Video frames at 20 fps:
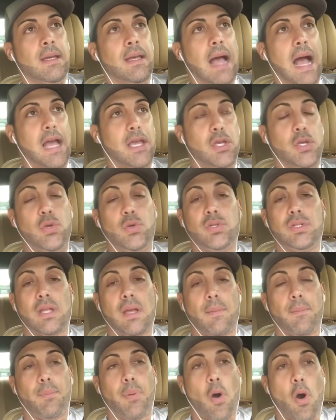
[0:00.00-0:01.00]
I used
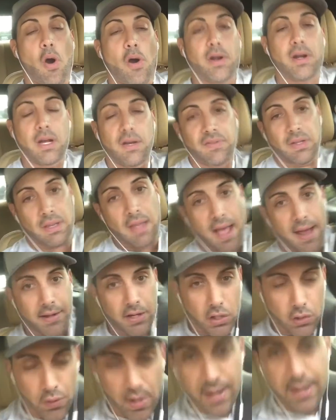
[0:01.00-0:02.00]
part of the line of
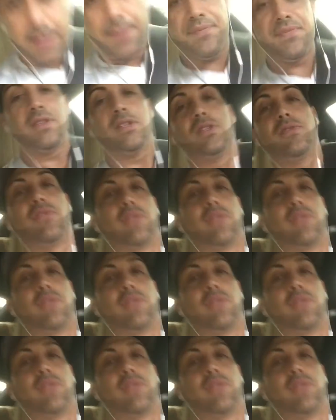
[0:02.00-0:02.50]
credit for